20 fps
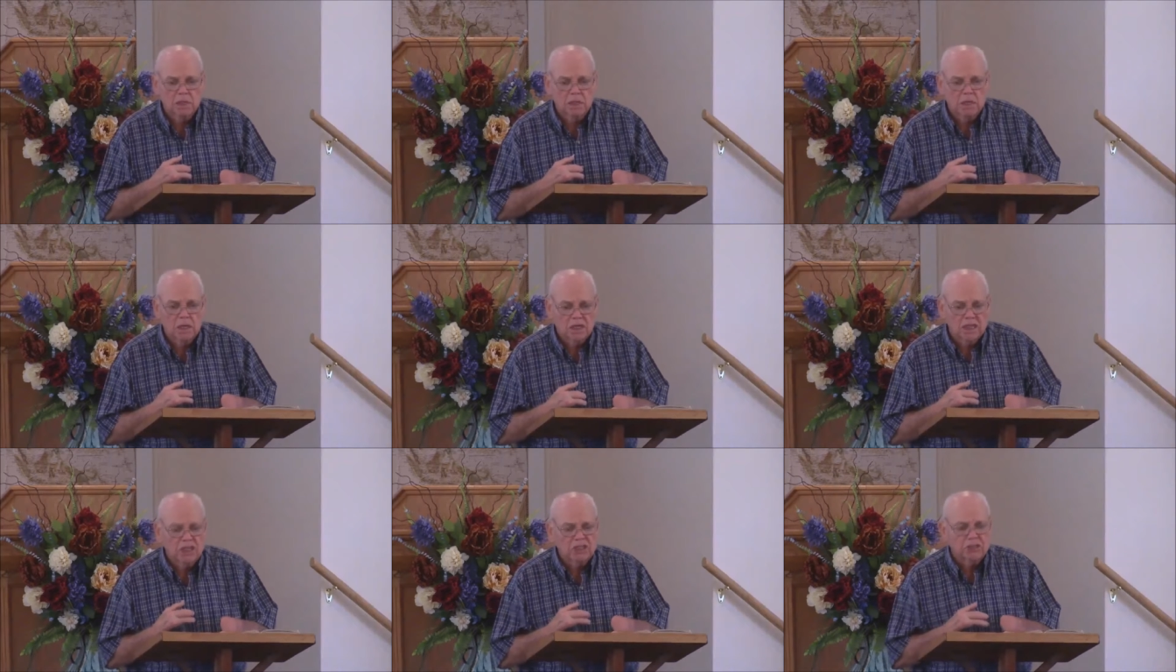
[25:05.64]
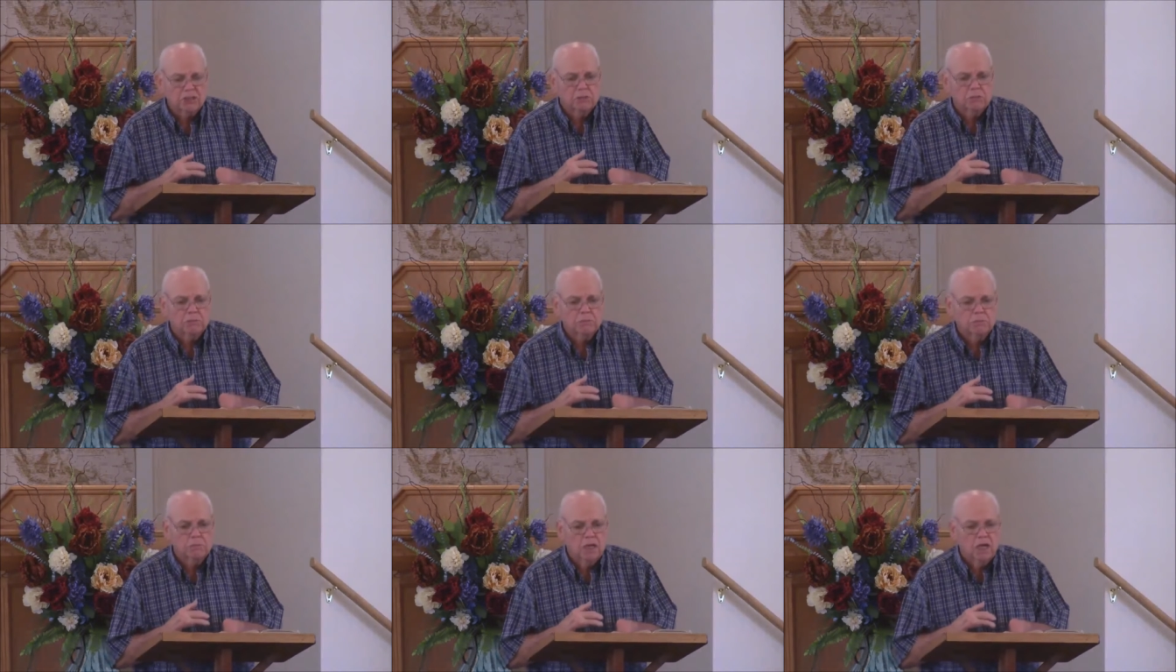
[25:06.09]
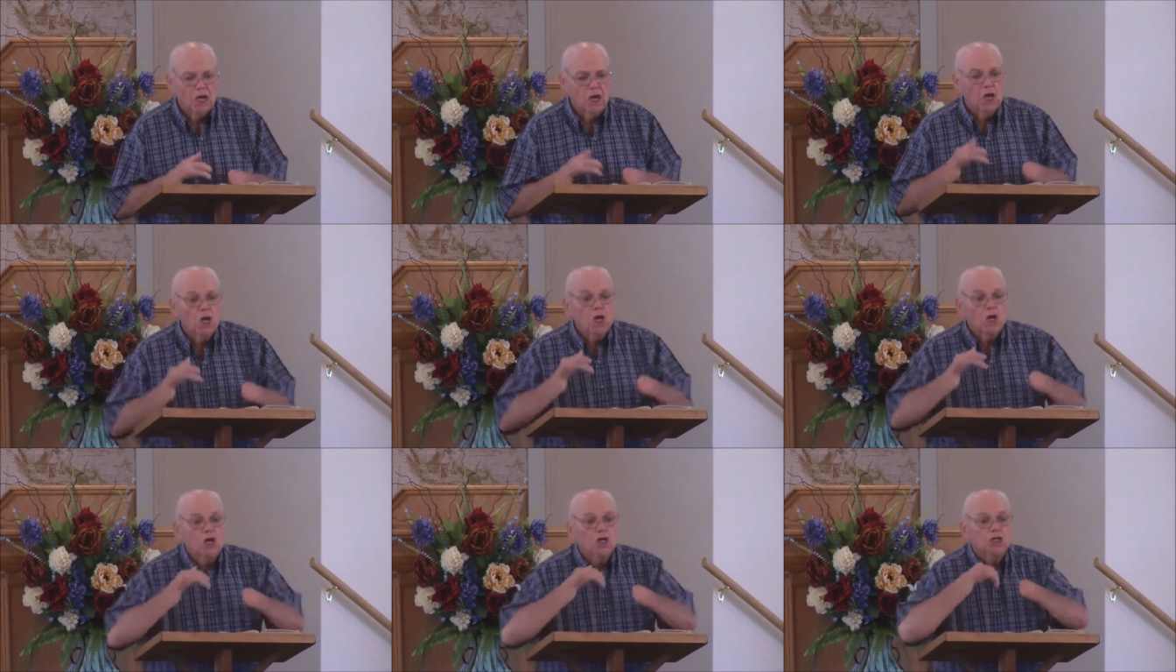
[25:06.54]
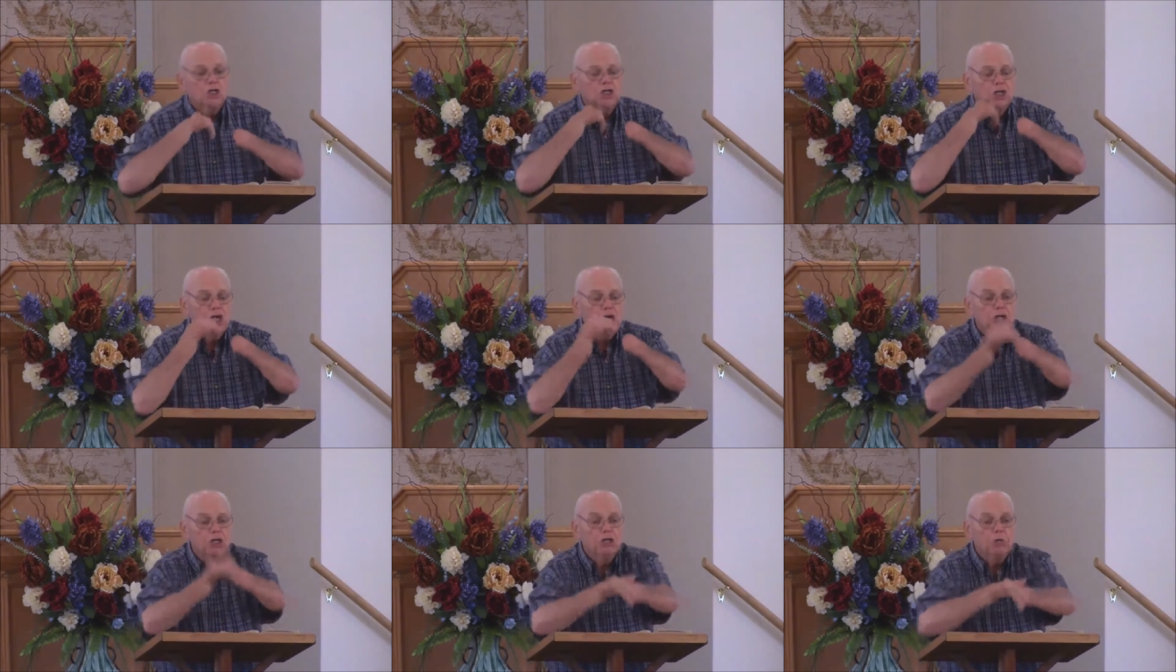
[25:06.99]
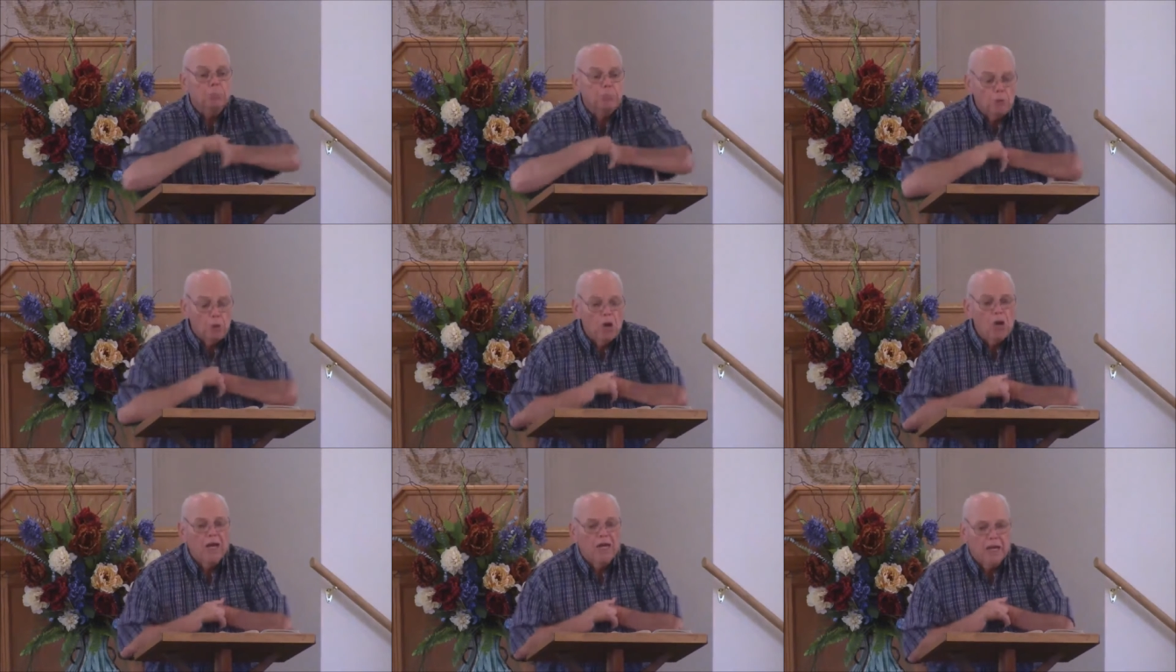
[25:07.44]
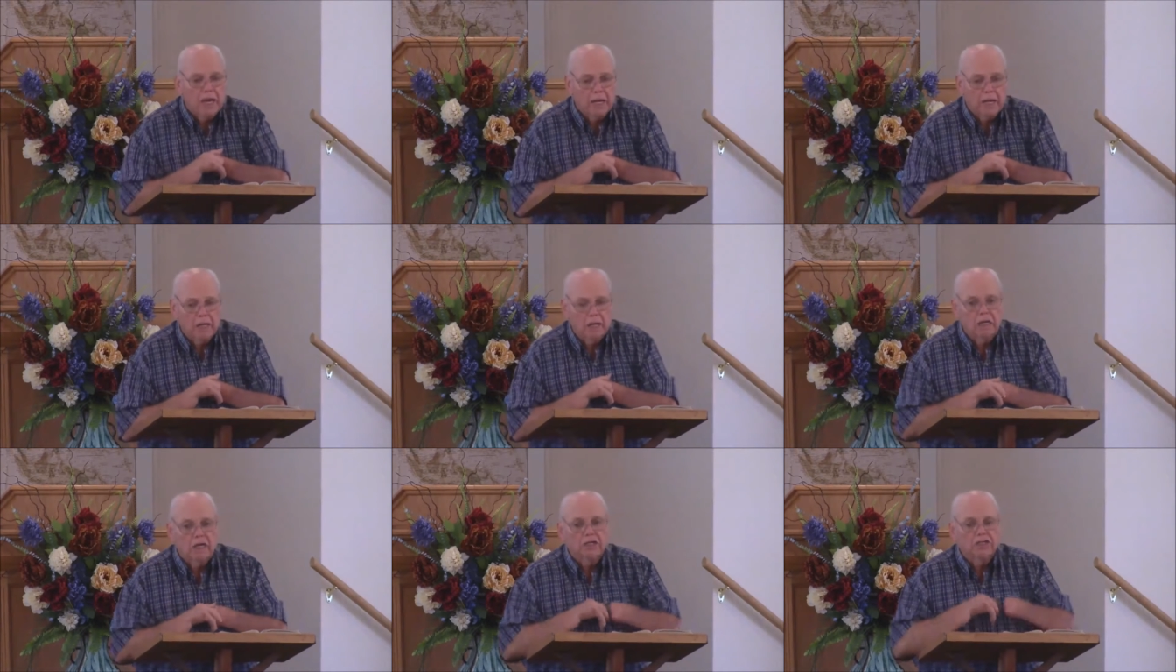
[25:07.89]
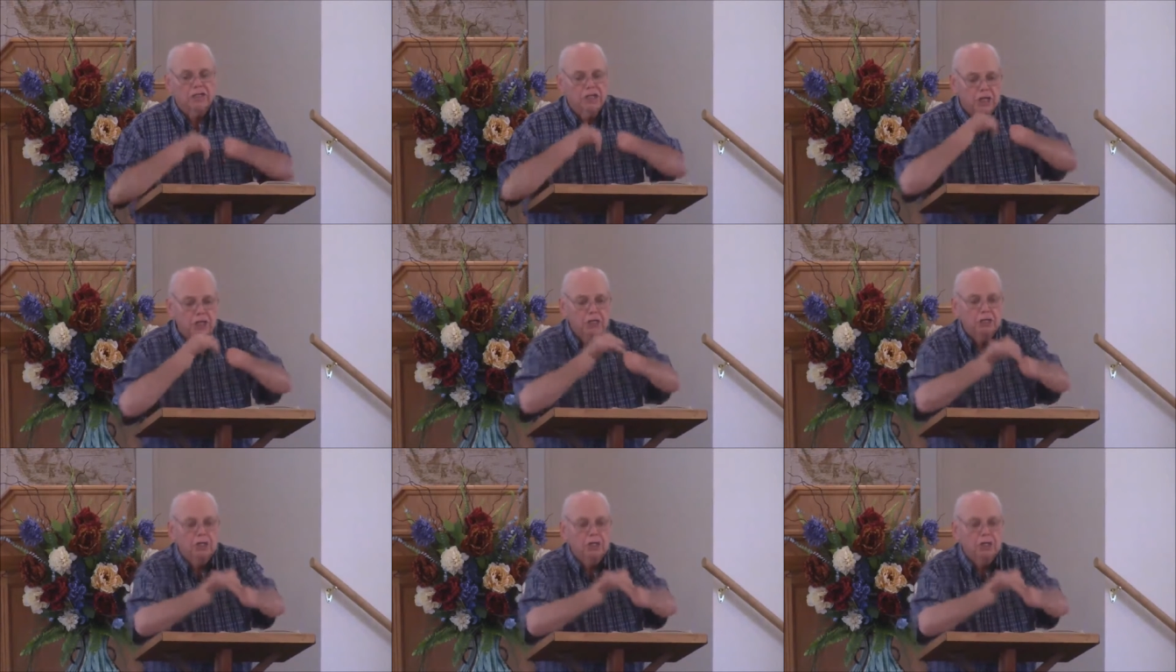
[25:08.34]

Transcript: Listen, continue praying, continue